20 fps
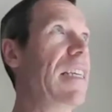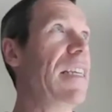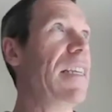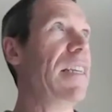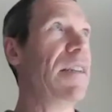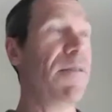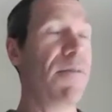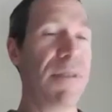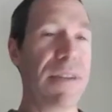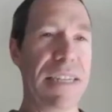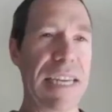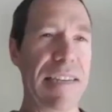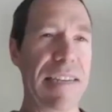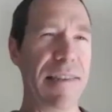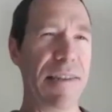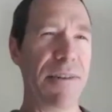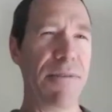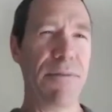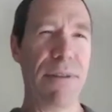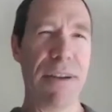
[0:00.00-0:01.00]
it
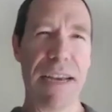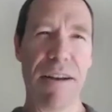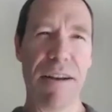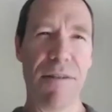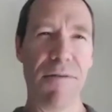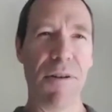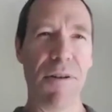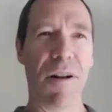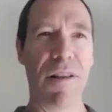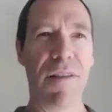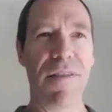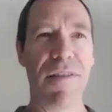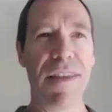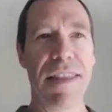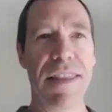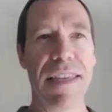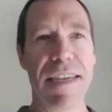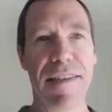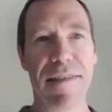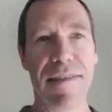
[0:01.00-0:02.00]
takes into account all of
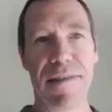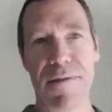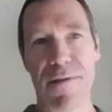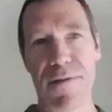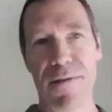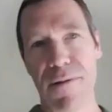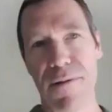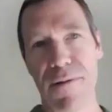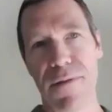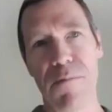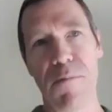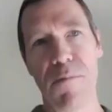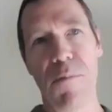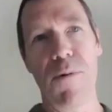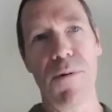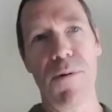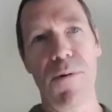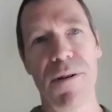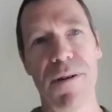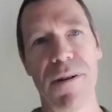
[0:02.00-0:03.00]
the things that are sort of
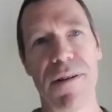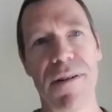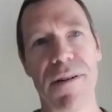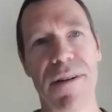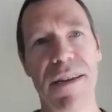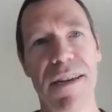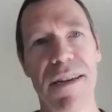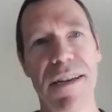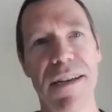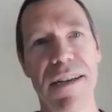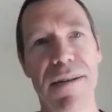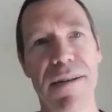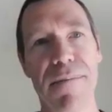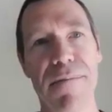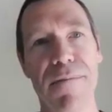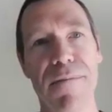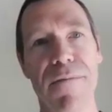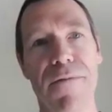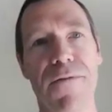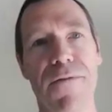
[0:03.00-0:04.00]
important
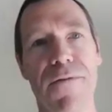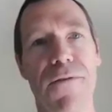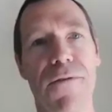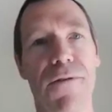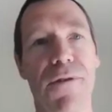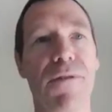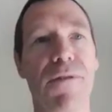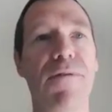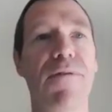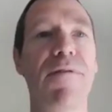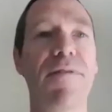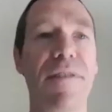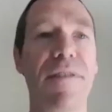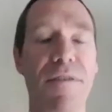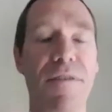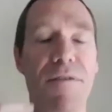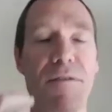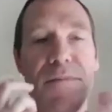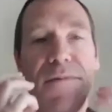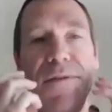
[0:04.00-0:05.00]
for users
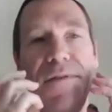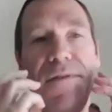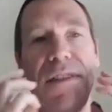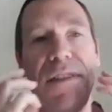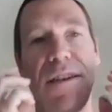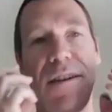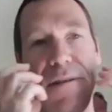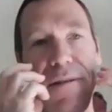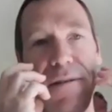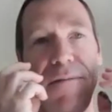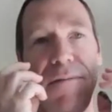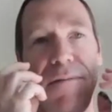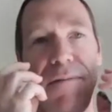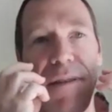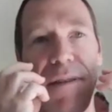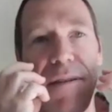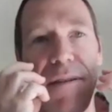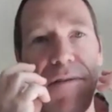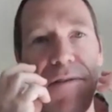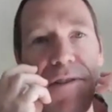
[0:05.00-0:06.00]
in terms of
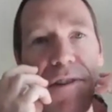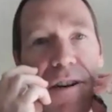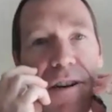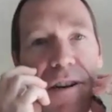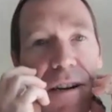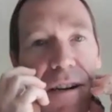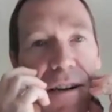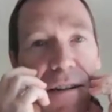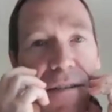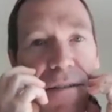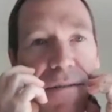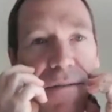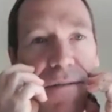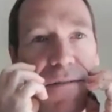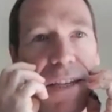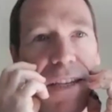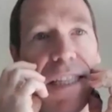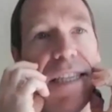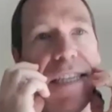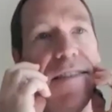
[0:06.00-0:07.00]
their jaw
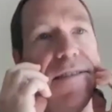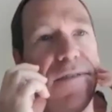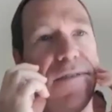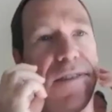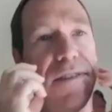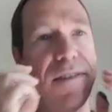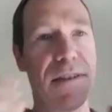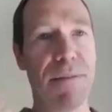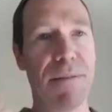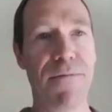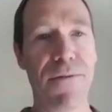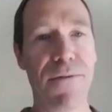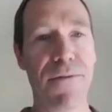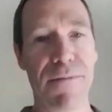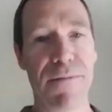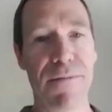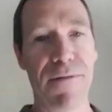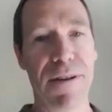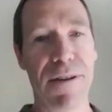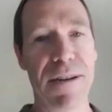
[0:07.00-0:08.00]
feelings of
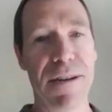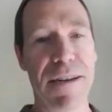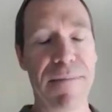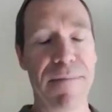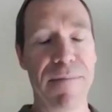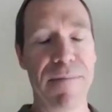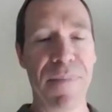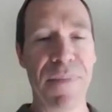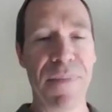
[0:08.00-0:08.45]
discomfort and whatnot.